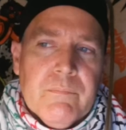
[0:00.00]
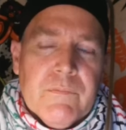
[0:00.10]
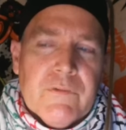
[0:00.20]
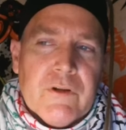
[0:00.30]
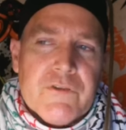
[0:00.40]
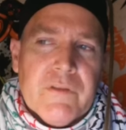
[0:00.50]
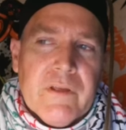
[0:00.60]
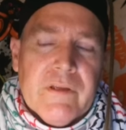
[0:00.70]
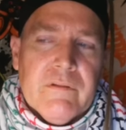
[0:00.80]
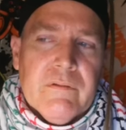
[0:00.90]
such
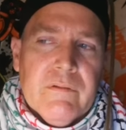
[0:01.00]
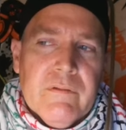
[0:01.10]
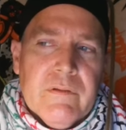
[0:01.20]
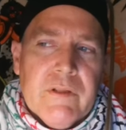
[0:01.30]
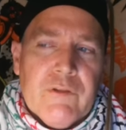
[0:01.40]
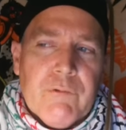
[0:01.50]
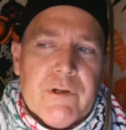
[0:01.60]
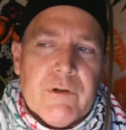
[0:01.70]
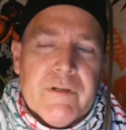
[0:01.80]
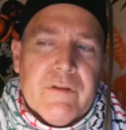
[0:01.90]
that it's
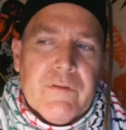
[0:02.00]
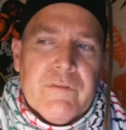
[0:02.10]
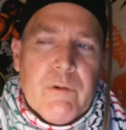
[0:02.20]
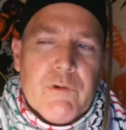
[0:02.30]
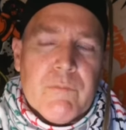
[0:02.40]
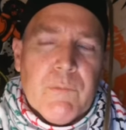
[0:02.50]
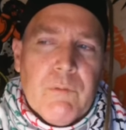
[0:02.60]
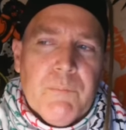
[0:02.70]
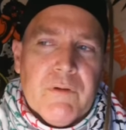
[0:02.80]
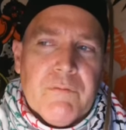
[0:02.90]
rendered
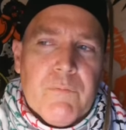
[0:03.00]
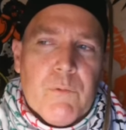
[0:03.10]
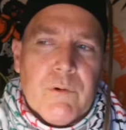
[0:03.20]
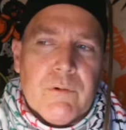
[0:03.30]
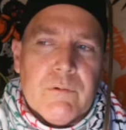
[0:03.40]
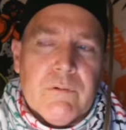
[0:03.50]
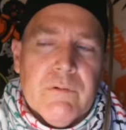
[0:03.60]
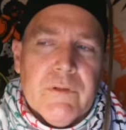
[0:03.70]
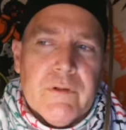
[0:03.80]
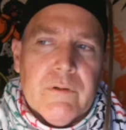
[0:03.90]
indistinguishable but for,
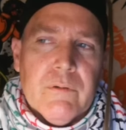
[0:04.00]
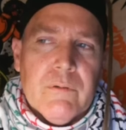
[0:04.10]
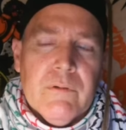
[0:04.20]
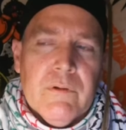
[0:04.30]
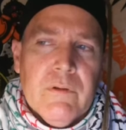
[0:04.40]
you know,